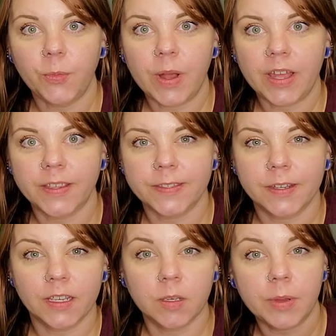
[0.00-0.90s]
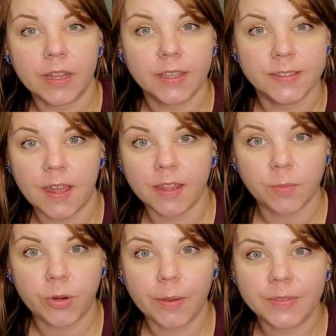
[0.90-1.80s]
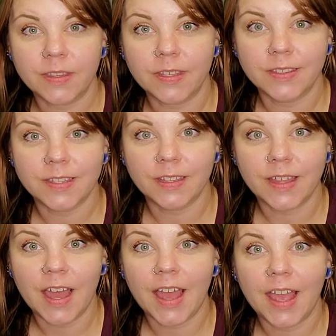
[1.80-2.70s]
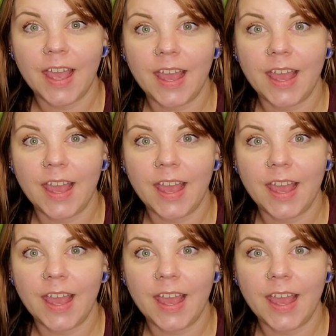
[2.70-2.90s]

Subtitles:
was talking about like salad preps and things like that,